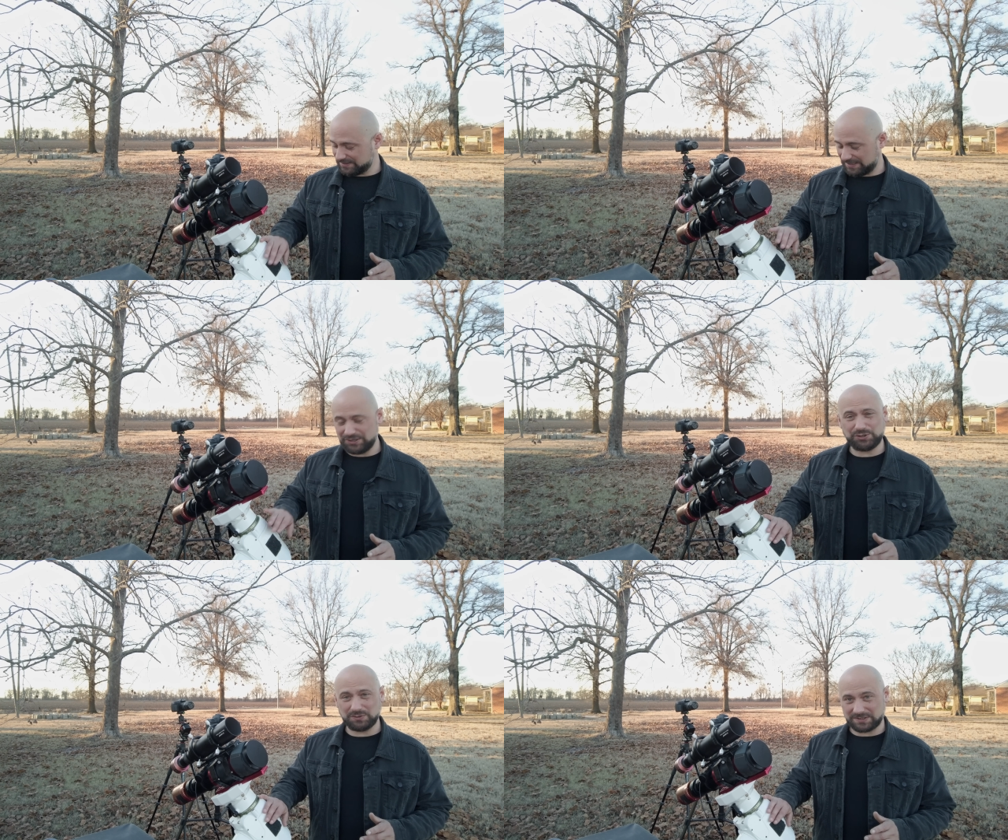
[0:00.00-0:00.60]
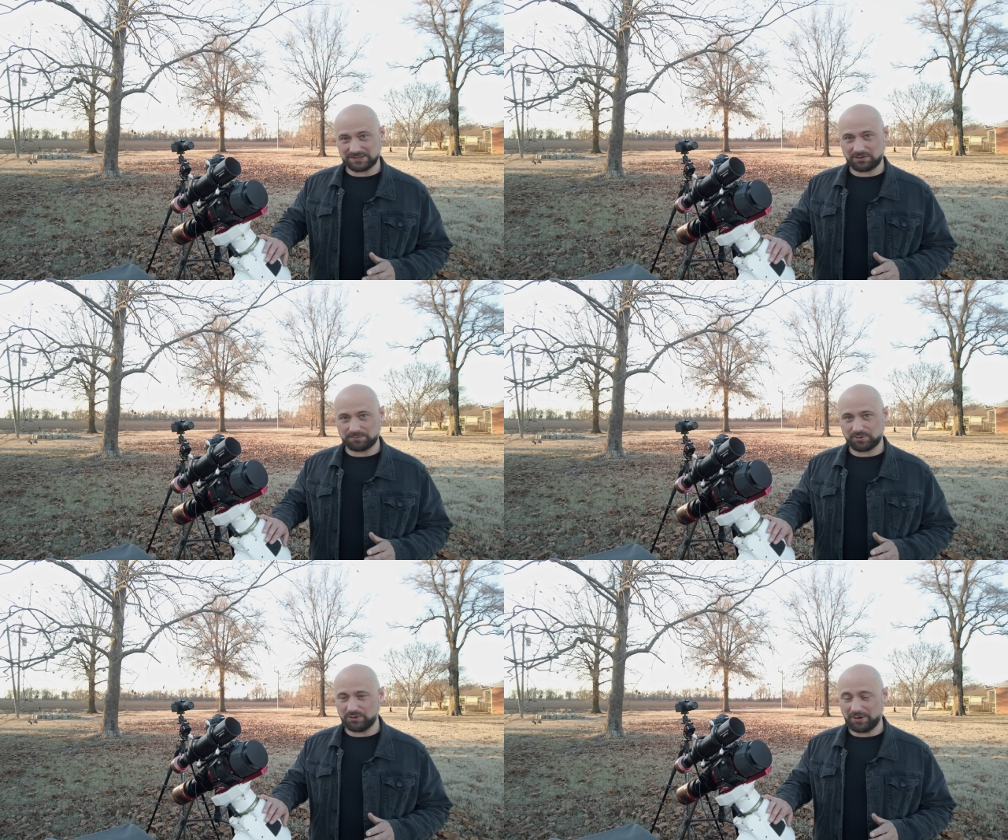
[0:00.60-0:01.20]
this
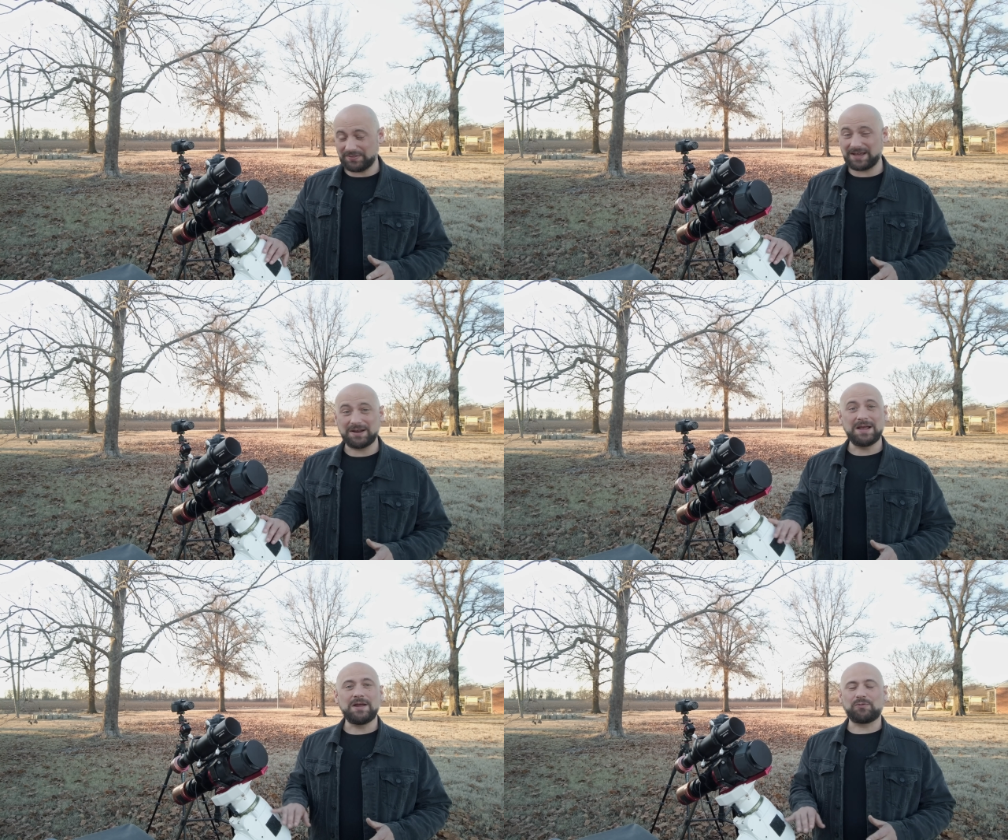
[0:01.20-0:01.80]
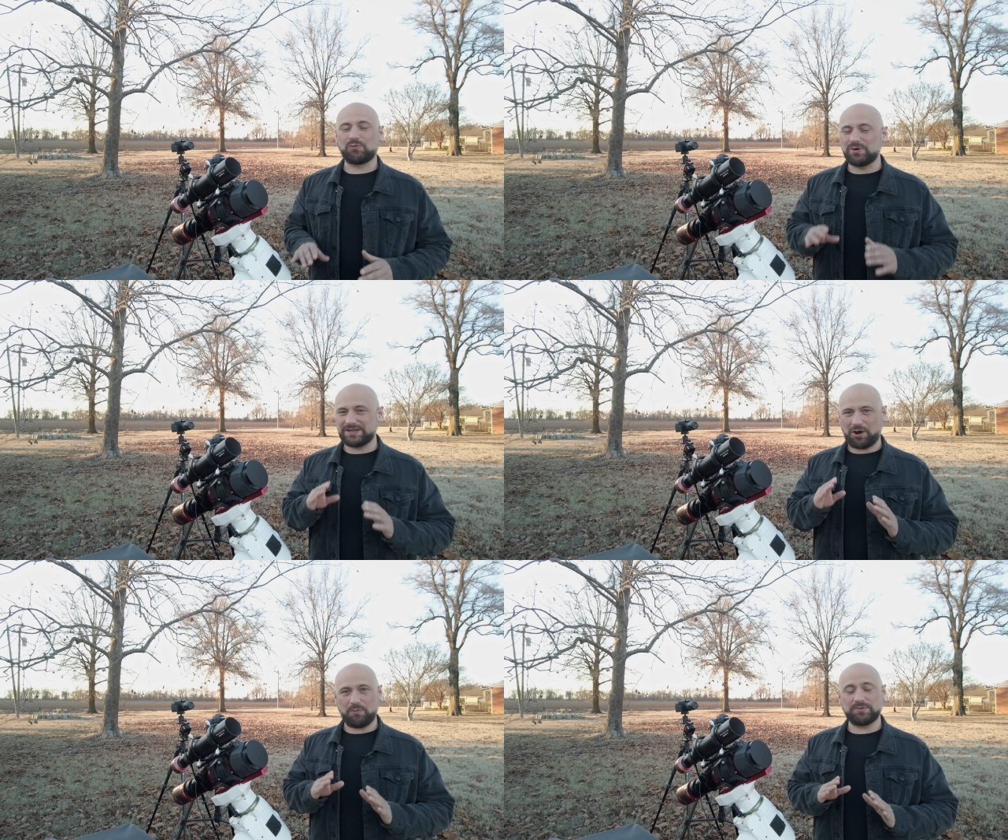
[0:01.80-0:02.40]
EQ6R Pro, and that
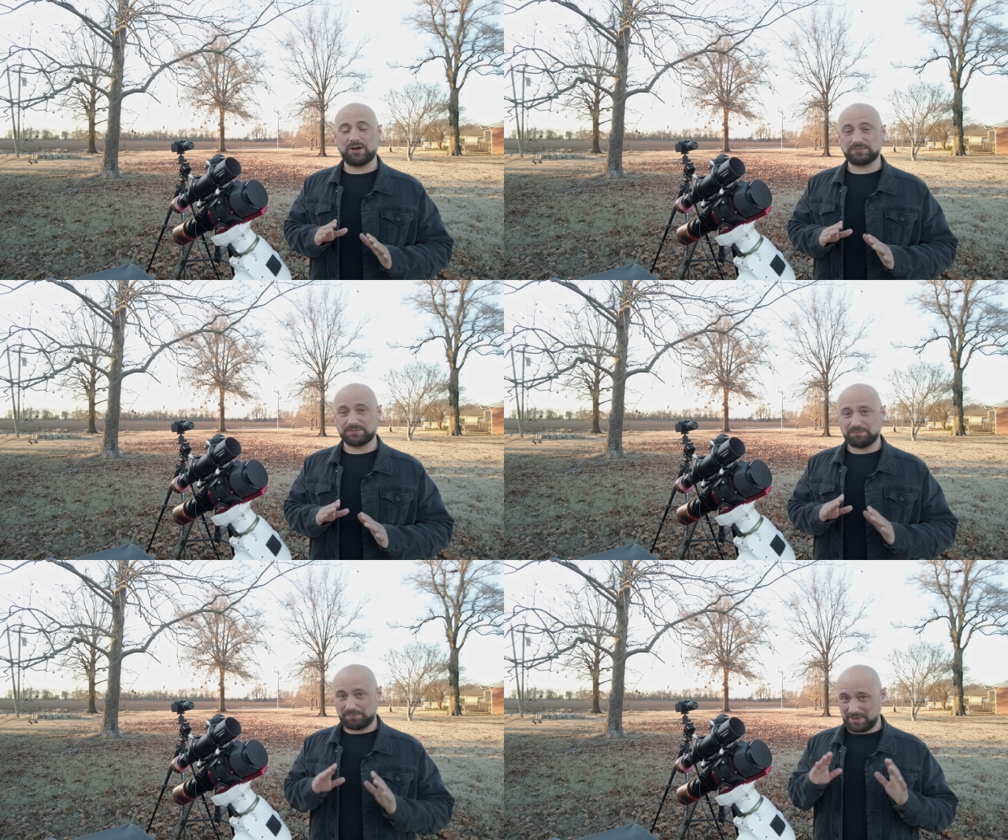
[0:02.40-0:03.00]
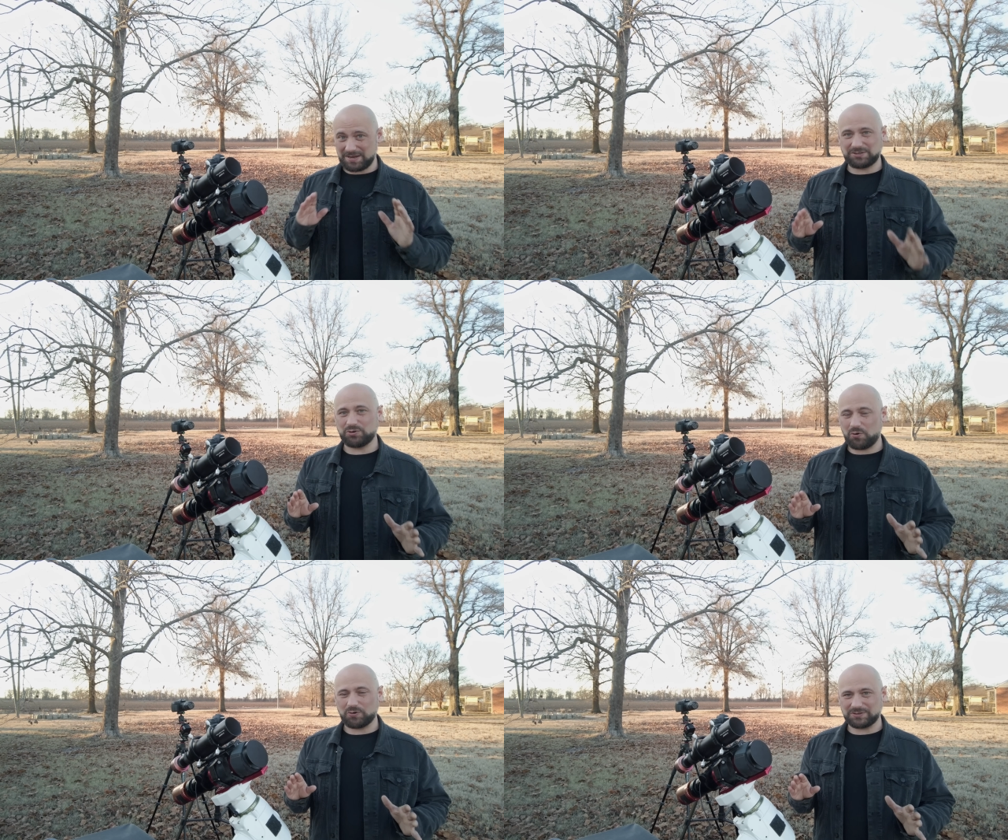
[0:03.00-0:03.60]
really opened up some big
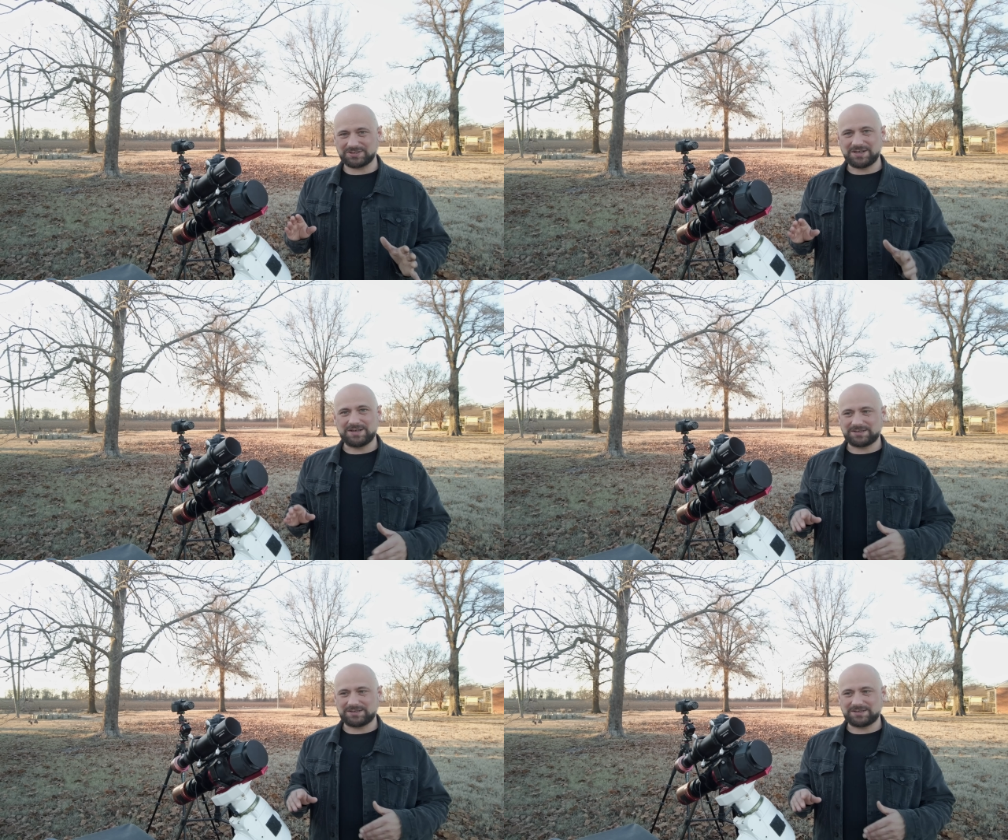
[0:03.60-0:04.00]
doors